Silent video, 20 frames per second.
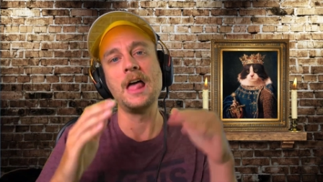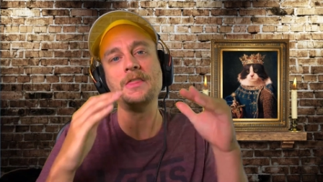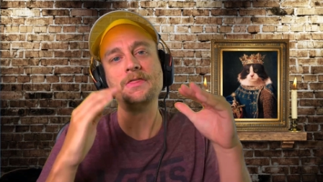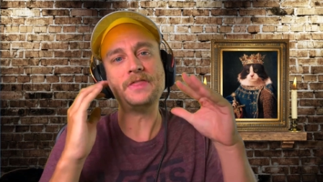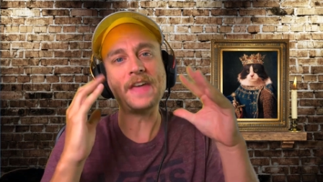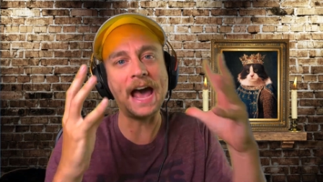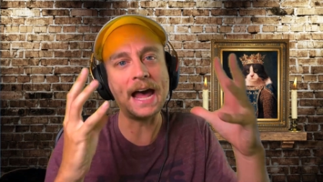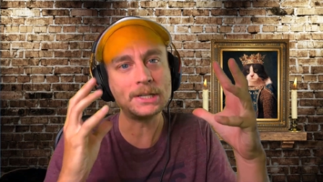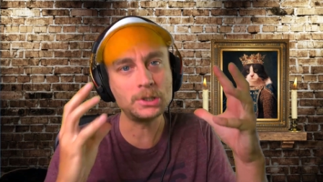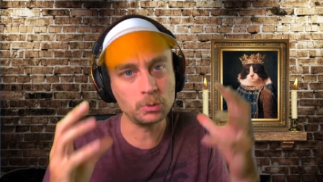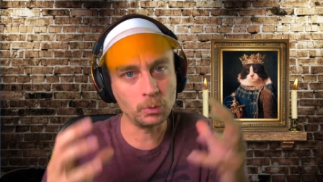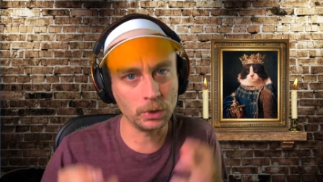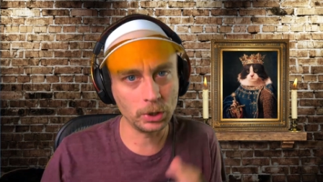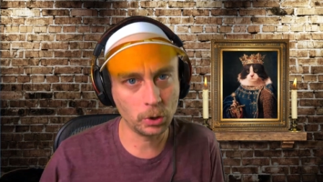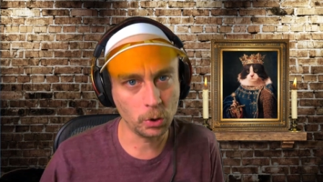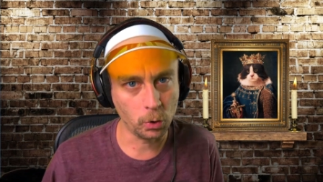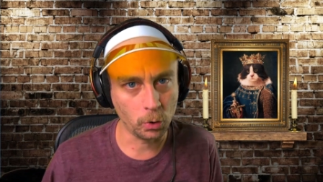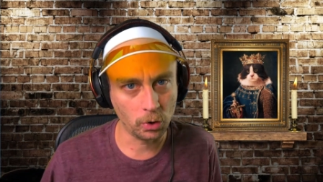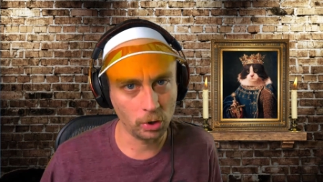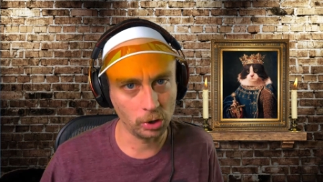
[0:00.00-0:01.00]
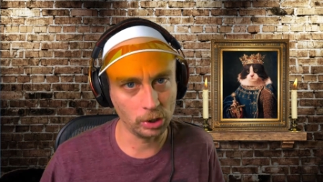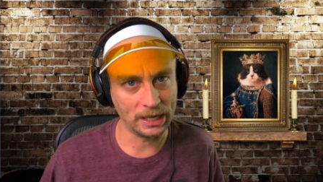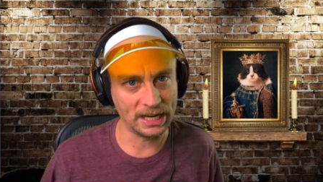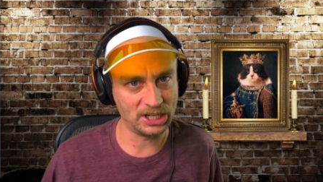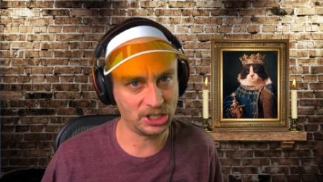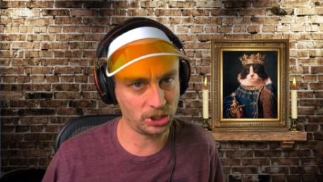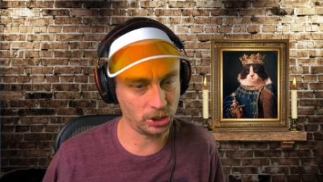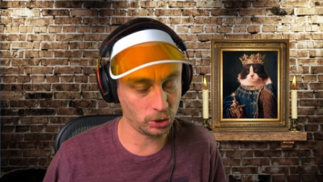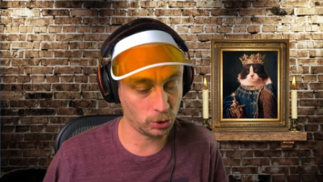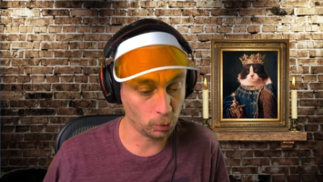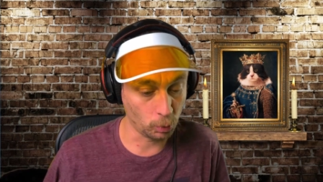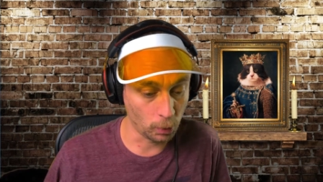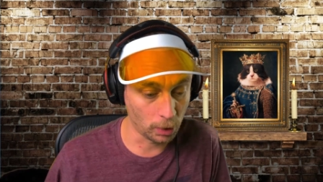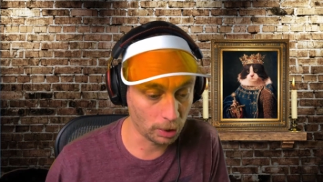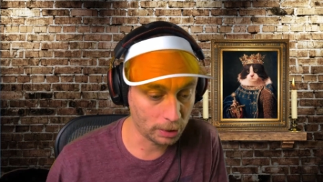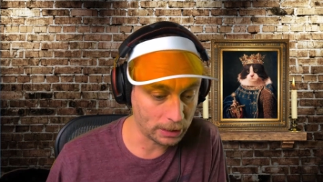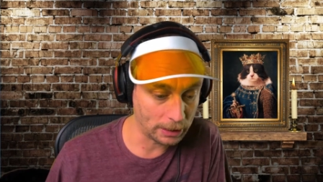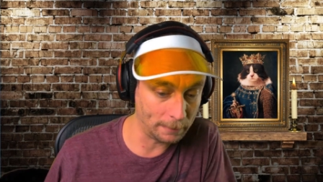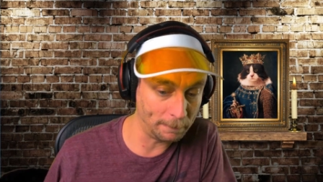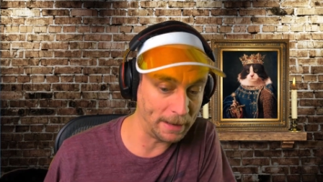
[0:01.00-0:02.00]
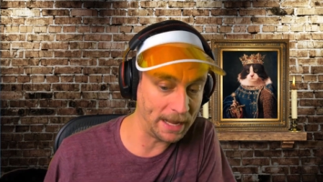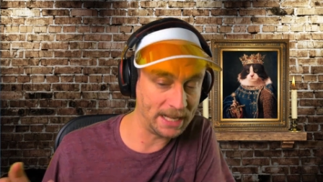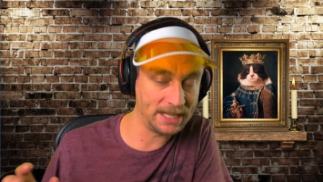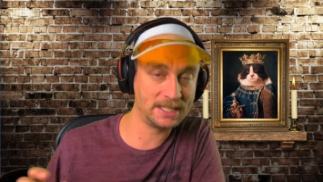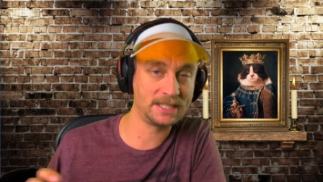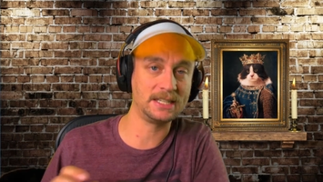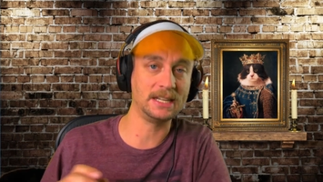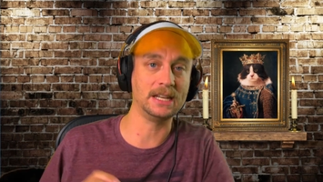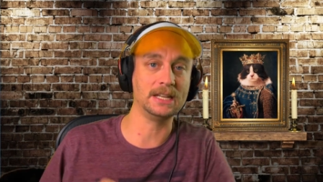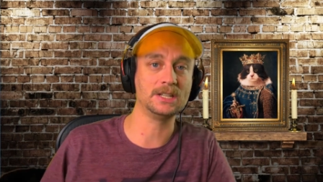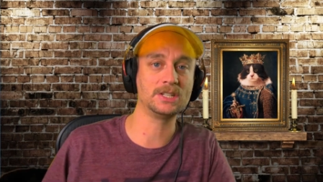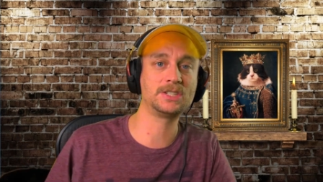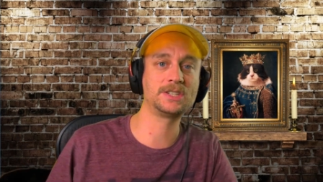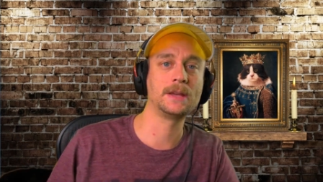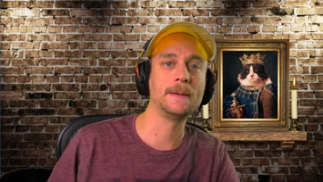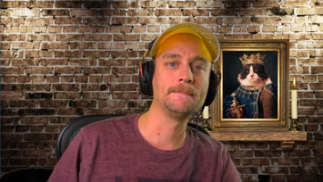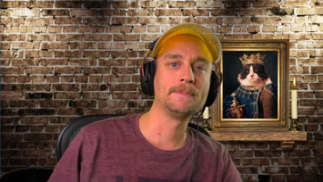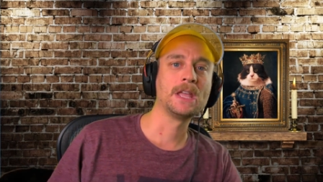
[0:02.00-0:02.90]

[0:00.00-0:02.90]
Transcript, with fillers: That's when correlations work and make sense.